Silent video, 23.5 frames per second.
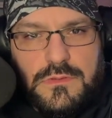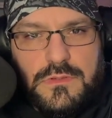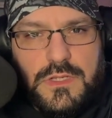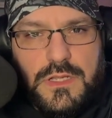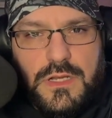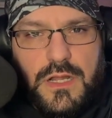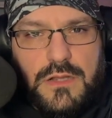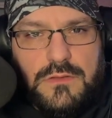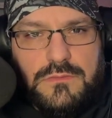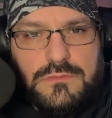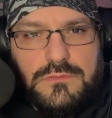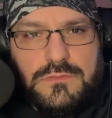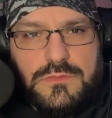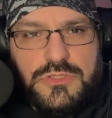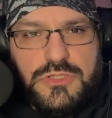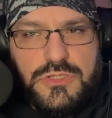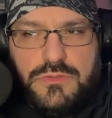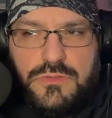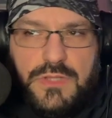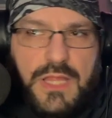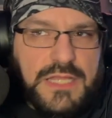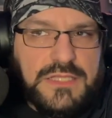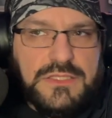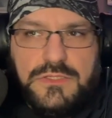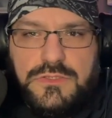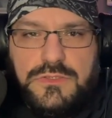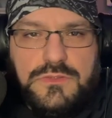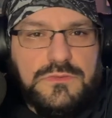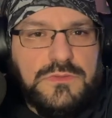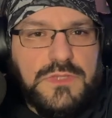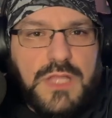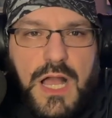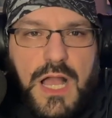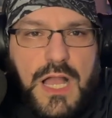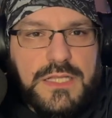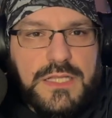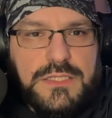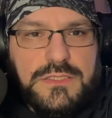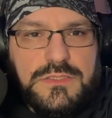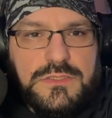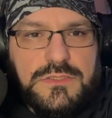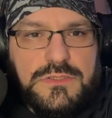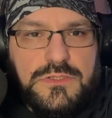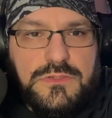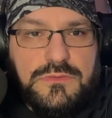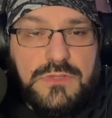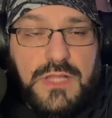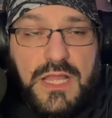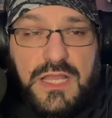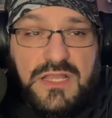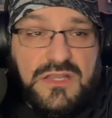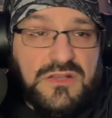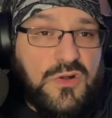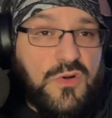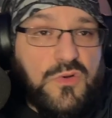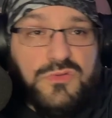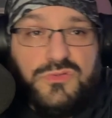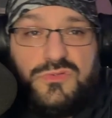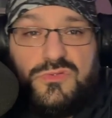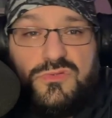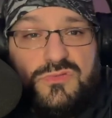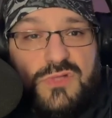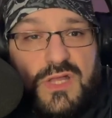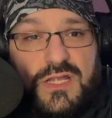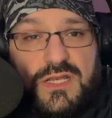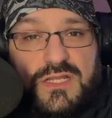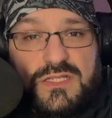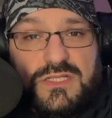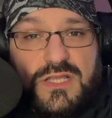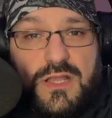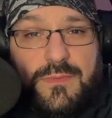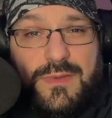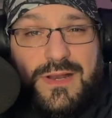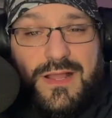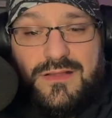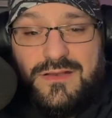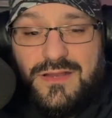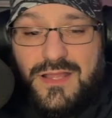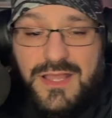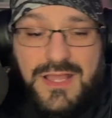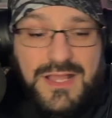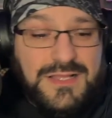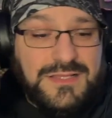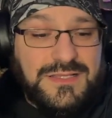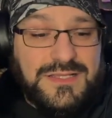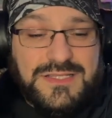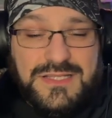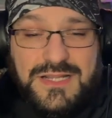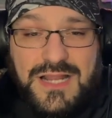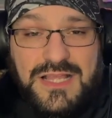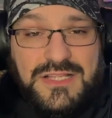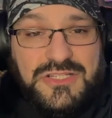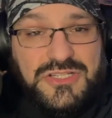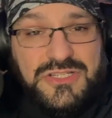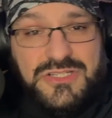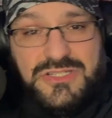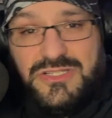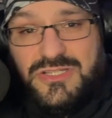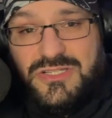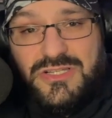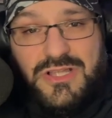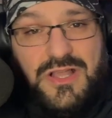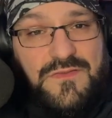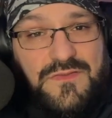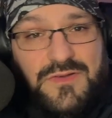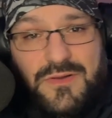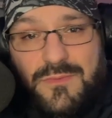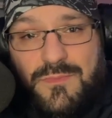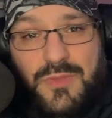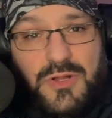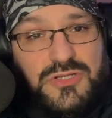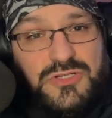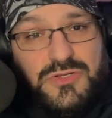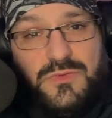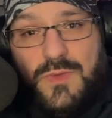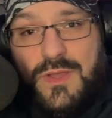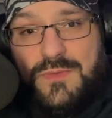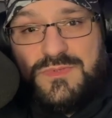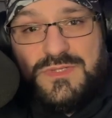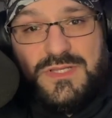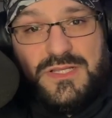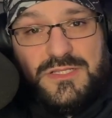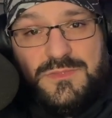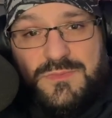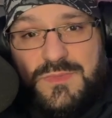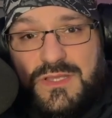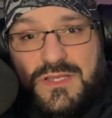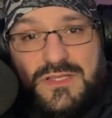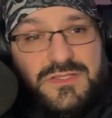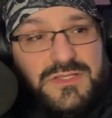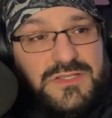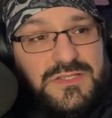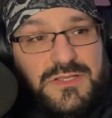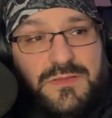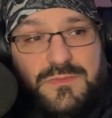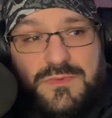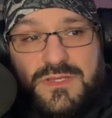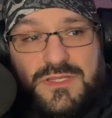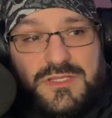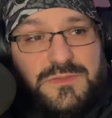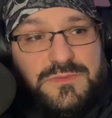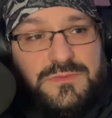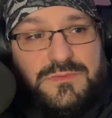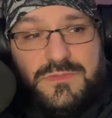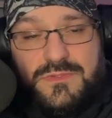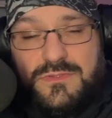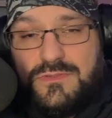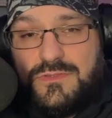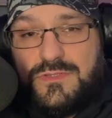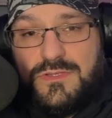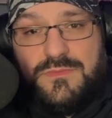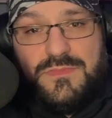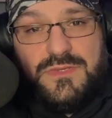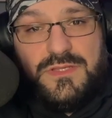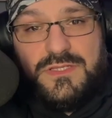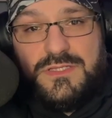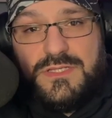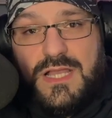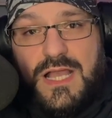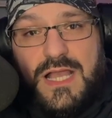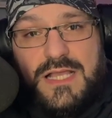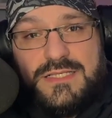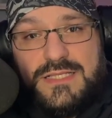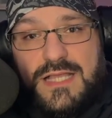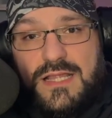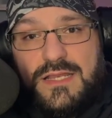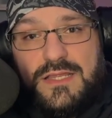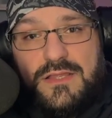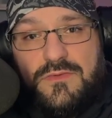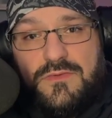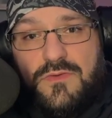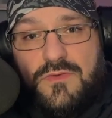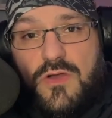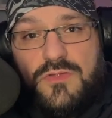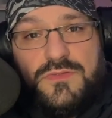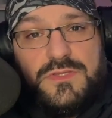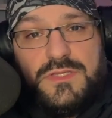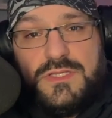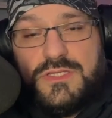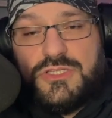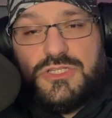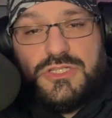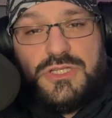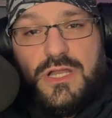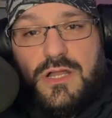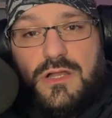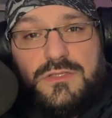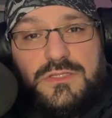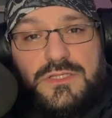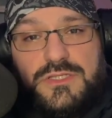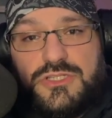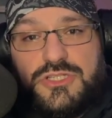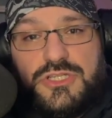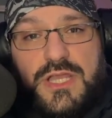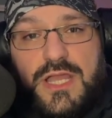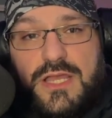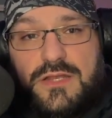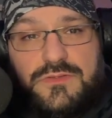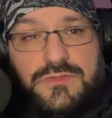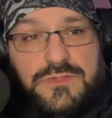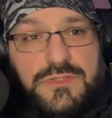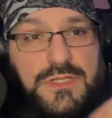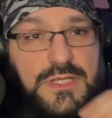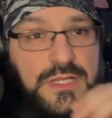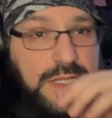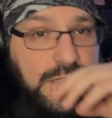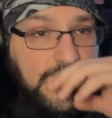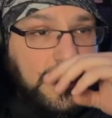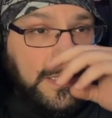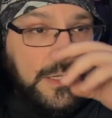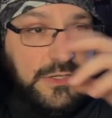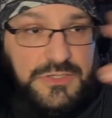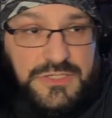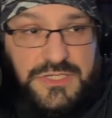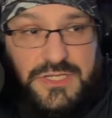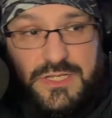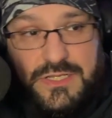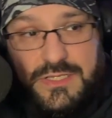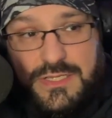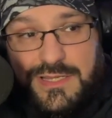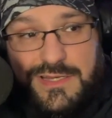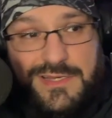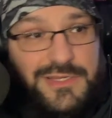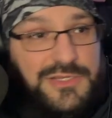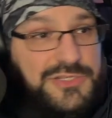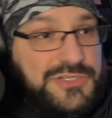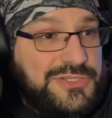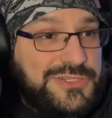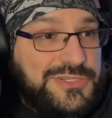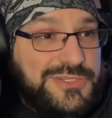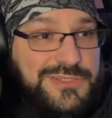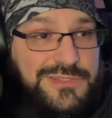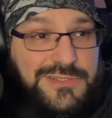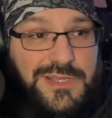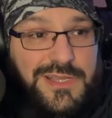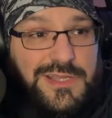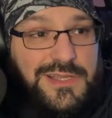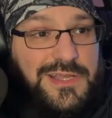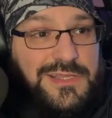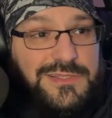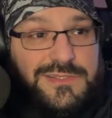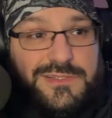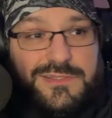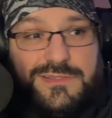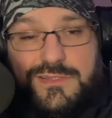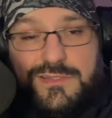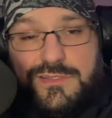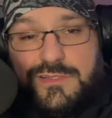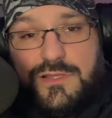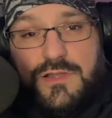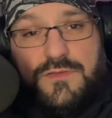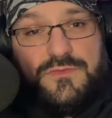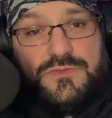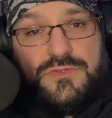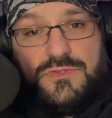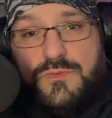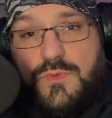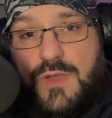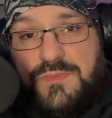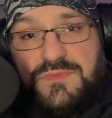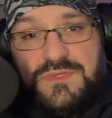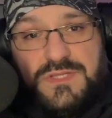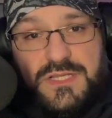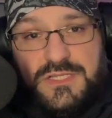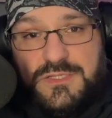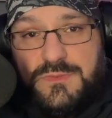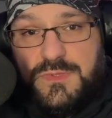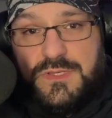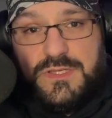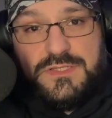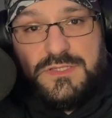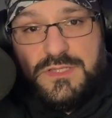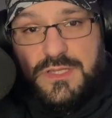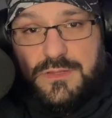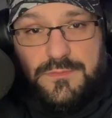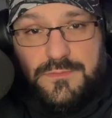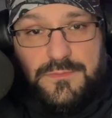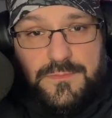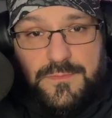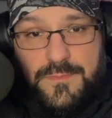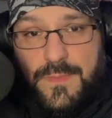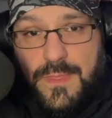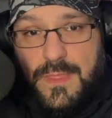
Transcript: You know, do you like the new lines? Do you like a whole new line that's coming out? Listen, I just discovered a bunch of websites because of some of these guys out here on these channels. Like Articulated Ninja, I just discovered two websites because of him.